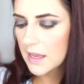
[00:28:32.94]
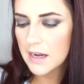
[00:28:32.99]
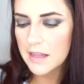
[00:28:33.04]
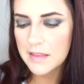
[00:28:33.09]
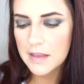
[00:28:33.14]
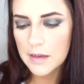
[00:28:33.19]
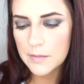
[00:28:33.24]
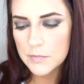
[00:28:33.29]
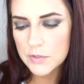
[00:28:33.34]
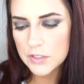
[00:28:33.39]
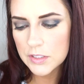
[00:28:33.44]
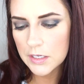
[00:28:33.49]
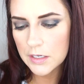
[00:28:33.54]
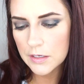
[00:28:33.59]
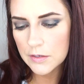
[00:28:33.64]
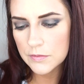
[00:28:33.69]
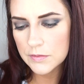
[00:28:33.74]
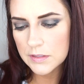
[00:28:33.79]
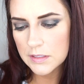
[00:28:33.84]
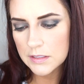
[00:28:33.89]
And I think I'm just going
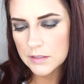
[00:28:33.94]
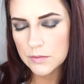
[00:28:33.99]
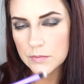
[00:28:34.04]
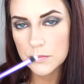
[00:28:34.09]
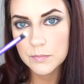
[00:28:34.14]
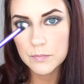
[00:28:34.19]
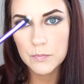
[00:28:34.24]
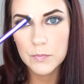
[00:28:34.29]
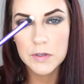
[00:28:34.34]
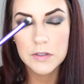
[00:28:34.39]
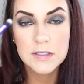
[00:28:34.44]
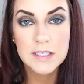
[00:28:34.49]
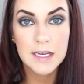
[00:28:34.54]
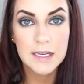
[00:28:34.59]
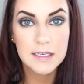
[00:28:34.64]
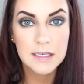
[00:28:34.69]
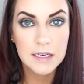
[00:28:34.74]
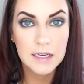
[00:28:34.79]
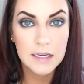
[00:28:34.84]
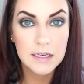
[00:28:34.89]
to use this Real
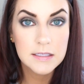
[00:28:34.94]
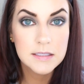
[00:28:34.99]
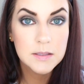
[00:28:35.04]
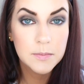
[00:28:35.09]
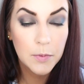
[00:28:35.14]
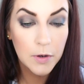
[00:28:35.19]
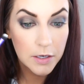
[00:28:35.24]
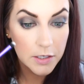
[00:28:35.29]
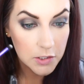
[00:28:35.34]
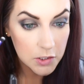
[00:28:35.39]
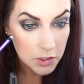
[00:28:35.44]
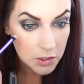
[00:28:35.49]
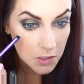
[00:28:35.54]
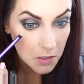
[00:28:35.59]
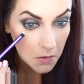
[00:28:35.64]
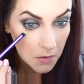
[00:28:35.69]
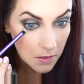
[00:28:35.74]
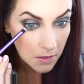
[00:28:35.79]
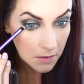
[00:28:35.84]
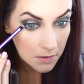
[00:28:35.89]
Techniques brush.
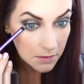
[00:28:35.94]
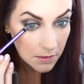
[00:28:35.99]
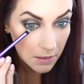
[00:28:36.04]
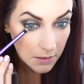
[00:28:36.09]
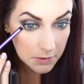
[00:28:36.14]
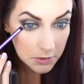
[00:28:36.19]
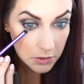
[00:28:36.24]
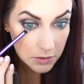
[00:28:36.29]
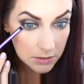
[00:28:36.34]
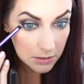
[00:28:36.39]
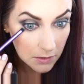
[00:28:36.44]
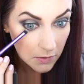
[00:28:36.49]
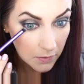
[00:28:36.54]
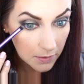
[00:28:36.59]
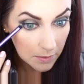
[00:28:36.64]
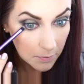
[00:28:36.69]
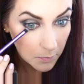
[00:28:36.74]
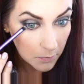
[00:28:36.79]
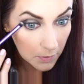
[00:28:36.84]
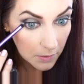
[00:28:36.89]
It's just a
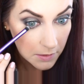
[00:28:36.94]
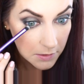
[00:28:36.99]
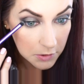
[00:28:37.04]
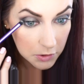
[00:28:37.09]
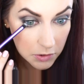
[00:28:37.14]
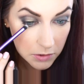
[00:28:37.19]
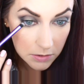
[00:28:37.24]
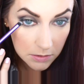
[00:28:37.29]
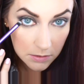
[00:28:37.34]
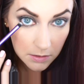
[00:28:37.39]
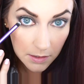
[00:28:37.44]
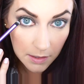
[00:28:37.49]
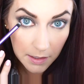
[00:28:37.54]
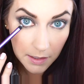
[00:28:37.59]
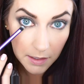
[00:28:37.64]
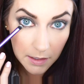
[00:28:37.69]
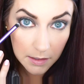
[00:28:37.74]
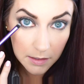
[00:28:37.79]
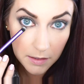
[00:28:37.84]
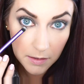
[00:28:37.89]
clean brush,
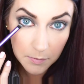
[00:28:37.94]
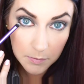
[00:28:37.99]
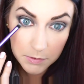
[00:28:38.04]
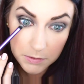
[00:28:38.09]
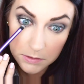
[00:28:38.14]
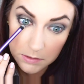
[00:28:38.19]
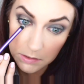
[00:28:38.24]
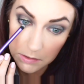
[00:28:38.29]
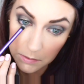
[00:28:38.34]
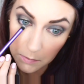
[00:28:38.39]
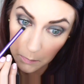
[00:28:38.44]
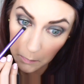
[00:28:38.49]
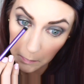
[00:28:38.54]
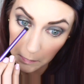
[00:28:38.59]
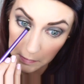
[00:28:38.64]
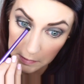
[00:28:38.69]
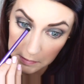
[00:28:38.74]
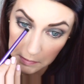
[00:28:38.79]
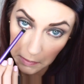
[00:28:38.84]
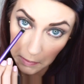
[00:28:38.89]
and I'm just going to
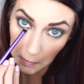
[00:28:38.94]
blend